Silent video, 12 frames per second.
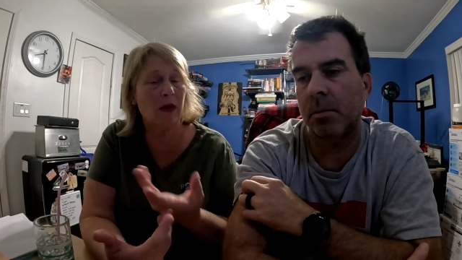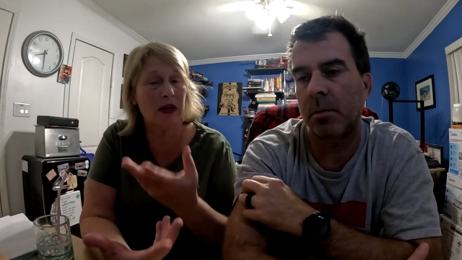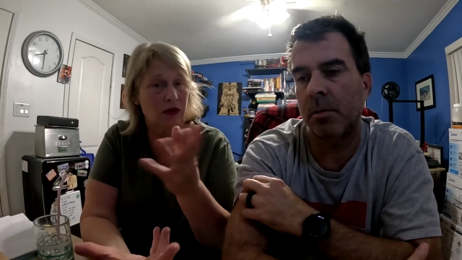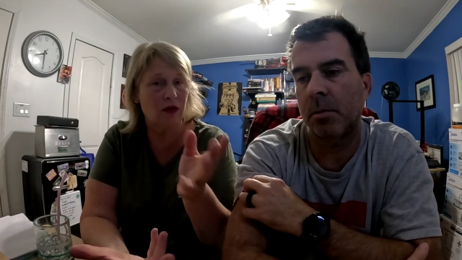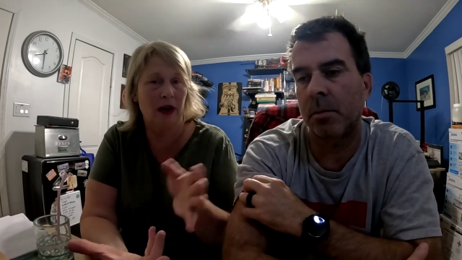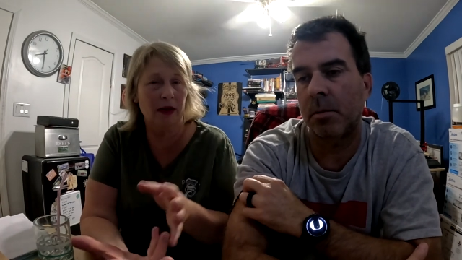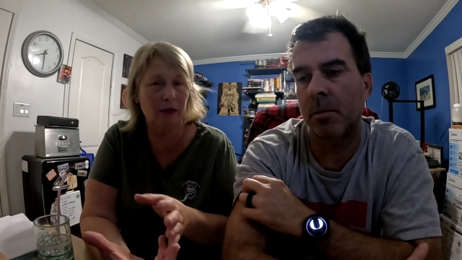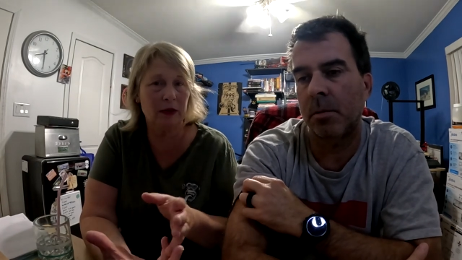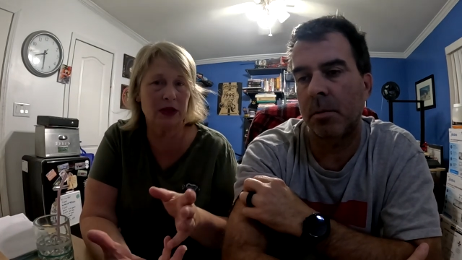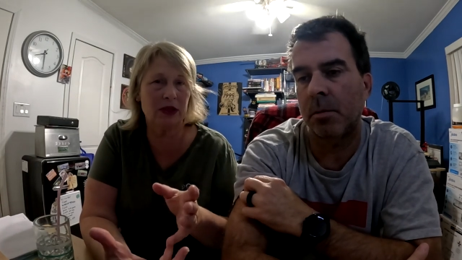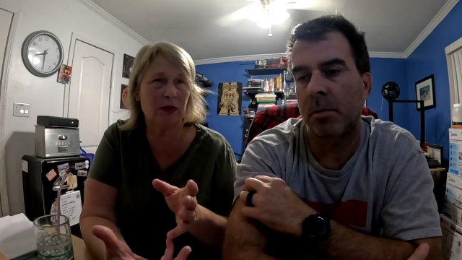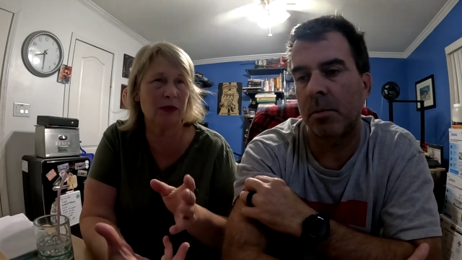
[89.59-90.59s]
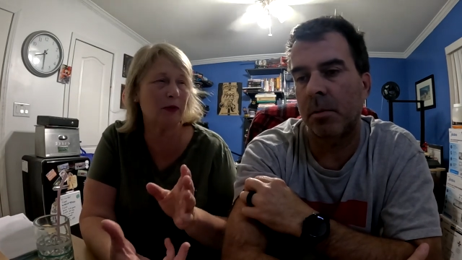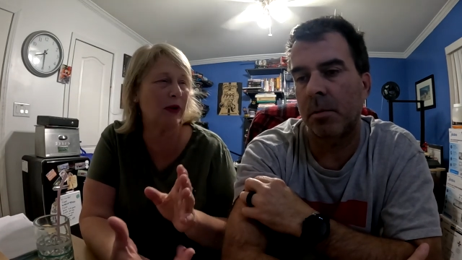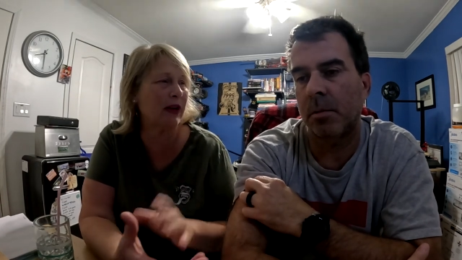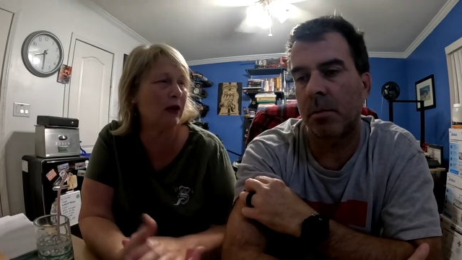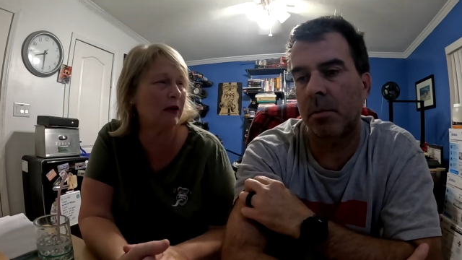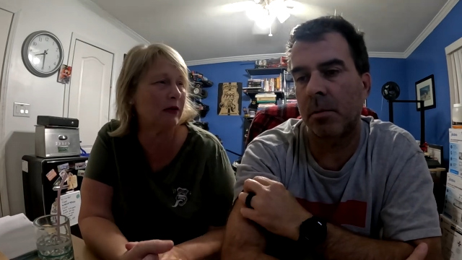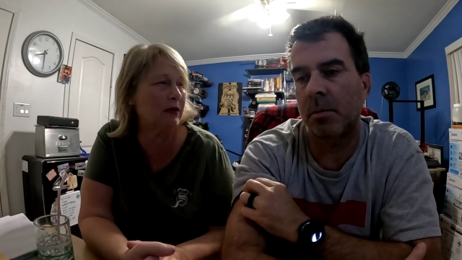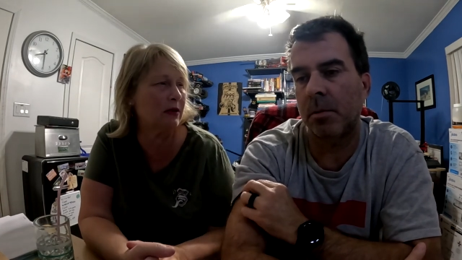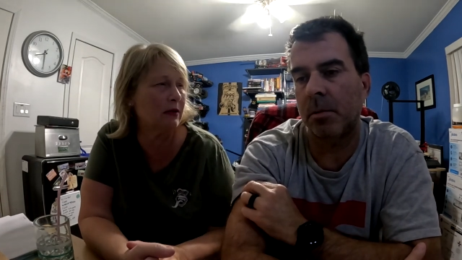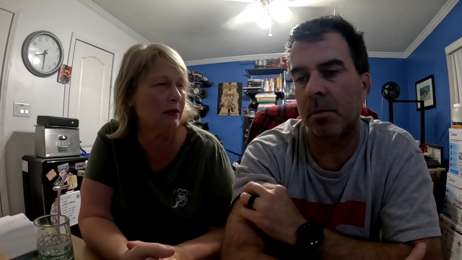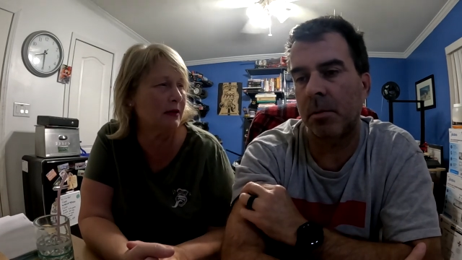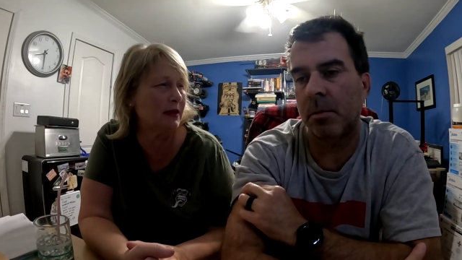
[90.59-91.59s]
Speaker 1: restaurant which was what
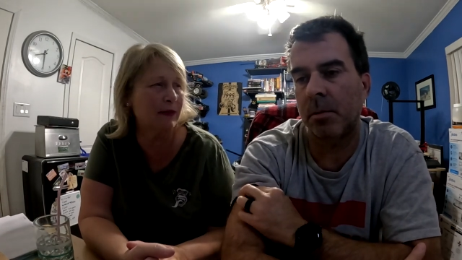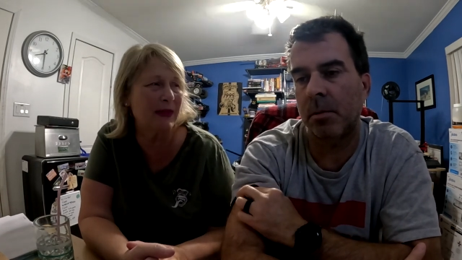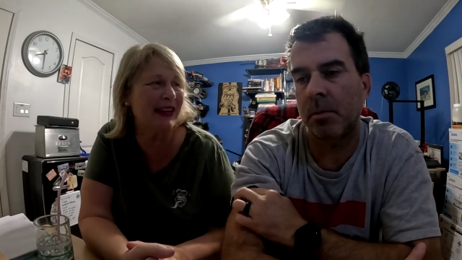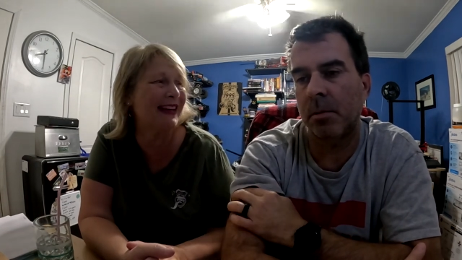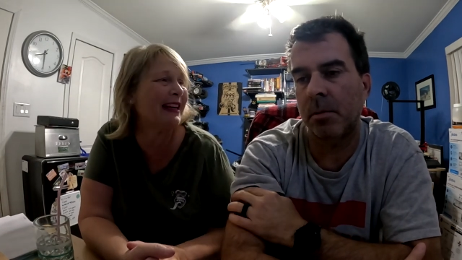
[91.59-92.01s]
something